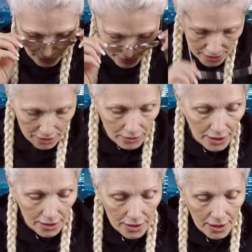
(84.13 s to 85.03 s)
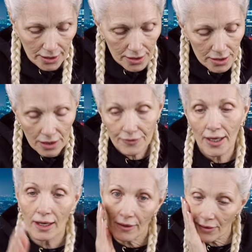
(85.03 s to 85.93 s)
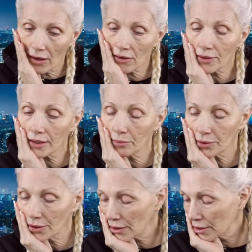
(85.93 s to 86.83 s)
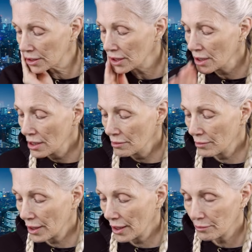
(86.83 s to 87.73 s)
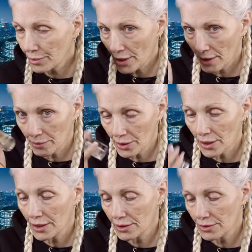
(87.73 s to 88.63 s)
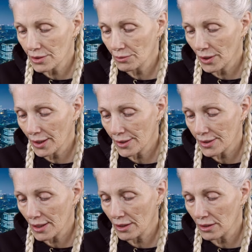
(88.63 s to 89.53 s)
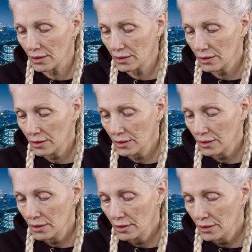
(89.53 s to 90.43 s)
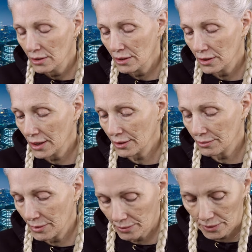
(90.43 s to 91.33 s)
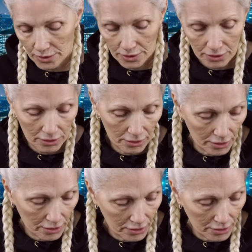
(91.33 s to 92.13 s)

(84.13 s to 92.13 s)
Let's go ahead and take these off. I, have already put on my primer. I used the YSL. I don't remember what it's called.